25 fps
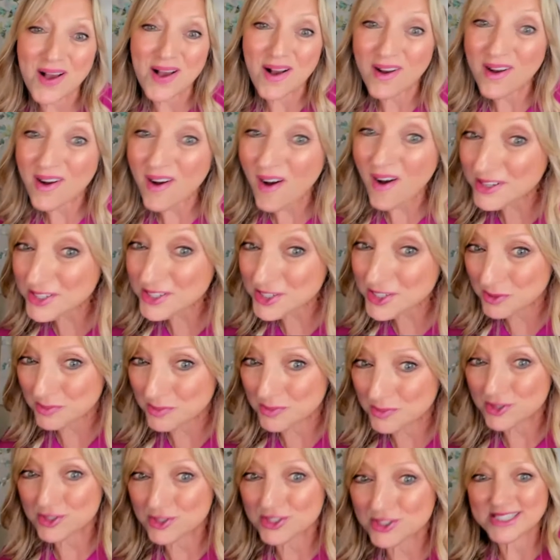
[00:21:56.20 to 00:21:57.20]
customers
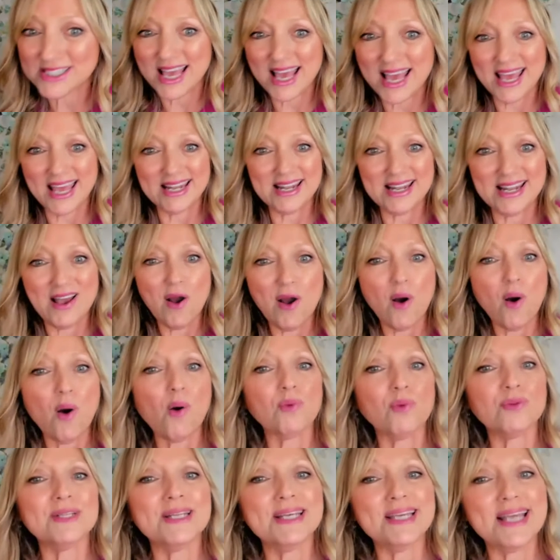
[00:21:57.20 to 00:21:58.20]
said
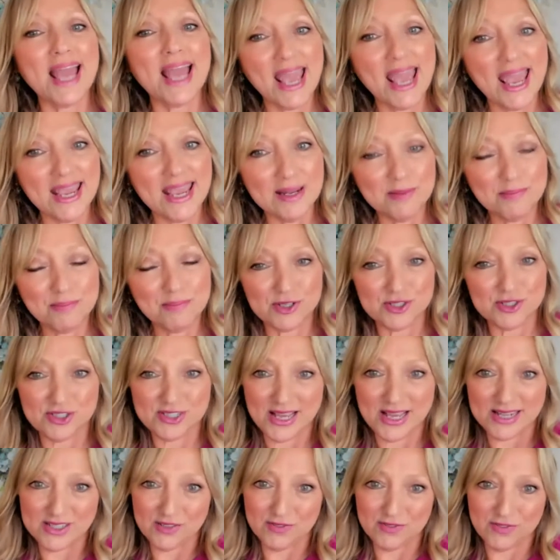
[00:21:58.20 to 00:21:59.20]
only 8%
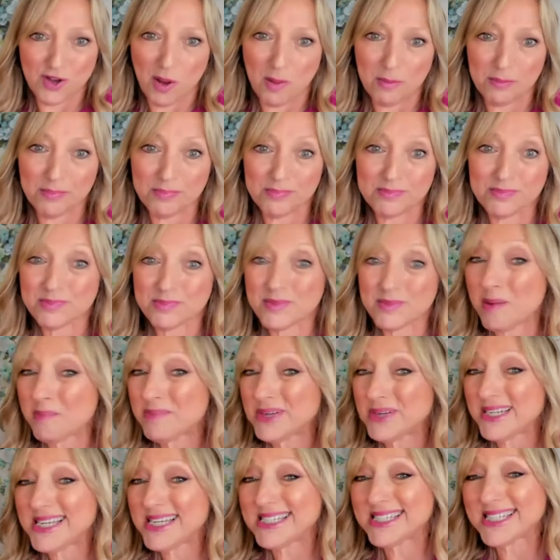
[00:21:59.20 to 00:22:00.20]
of
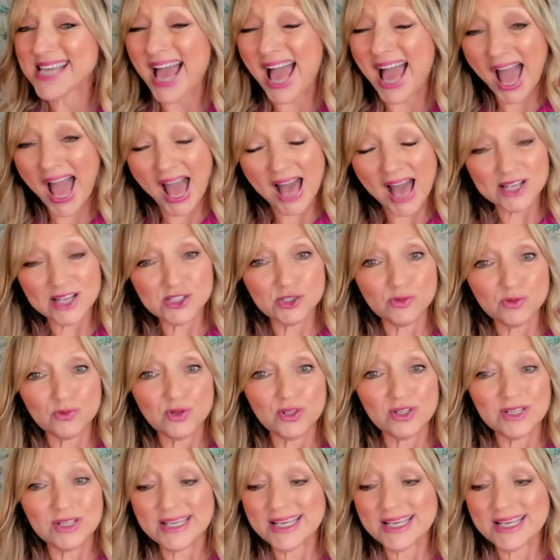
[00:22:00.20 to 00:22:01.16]
companies actually